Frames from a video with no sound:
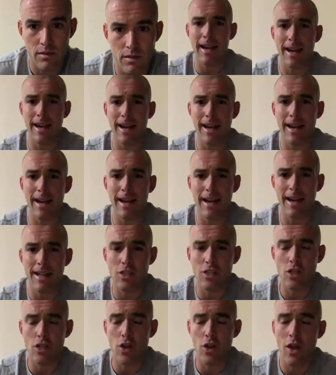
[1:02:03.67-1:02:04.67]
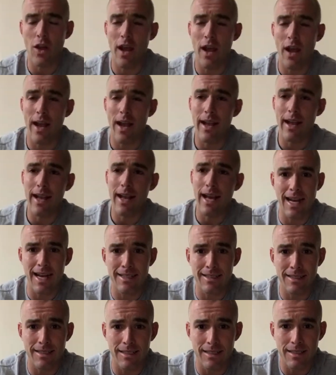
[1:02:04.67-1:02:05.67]
And so I got to say goodbye,
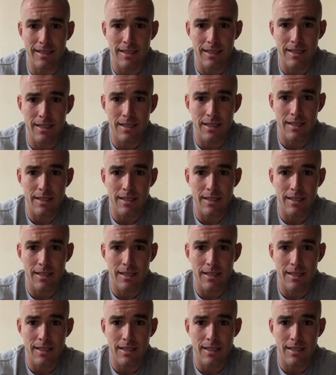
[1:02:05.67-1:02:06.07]
guys.